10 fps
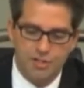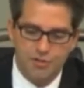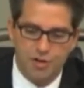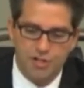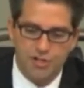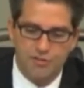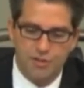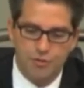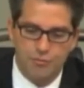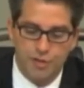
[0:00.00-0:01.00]
construction of
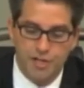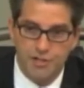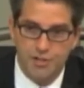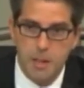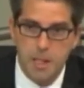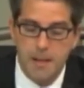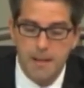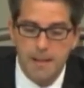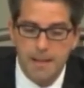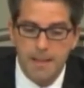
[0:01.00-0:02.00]
the new bridge.
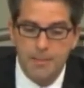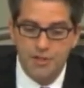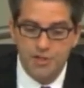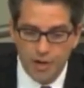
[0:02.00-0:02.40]
This